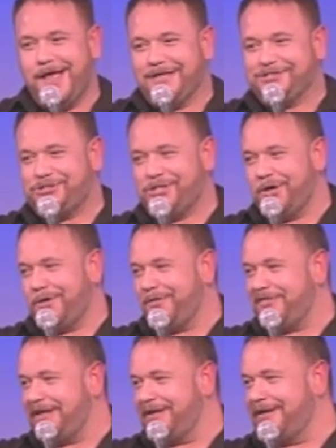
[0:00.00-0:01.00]
So
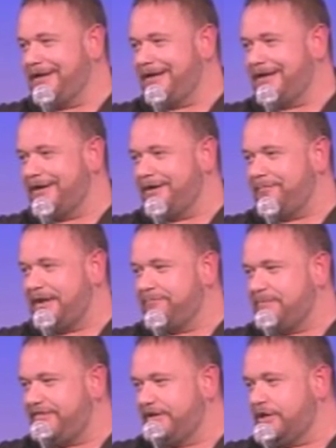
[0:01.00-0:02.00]
then, about a
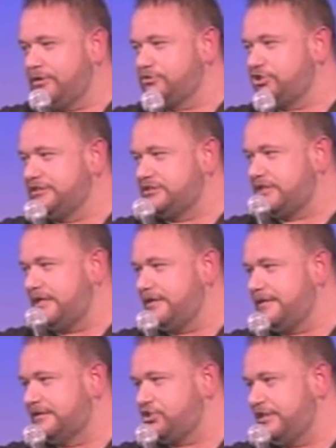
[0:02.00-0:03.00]
month ago, she
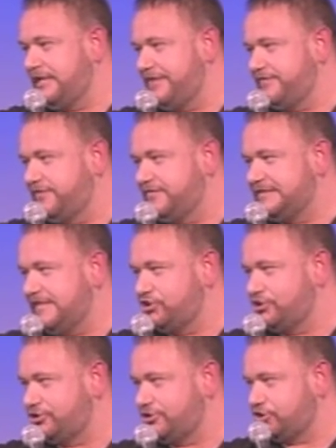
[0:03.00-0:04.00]
decided that she didn't have enough
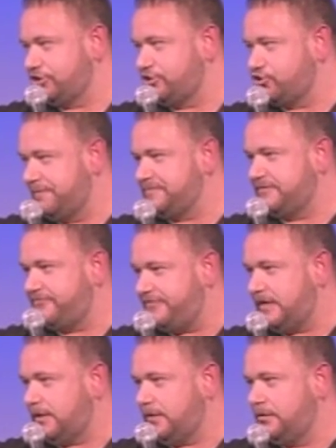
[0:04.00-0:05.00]
attention, so she tripped and
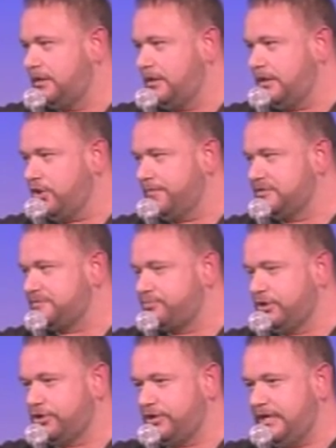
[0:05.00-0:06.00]
fell and almost
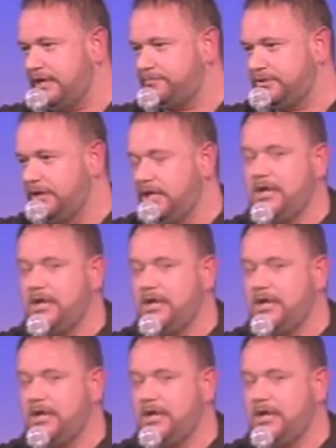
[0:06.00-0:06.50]
broke her hip.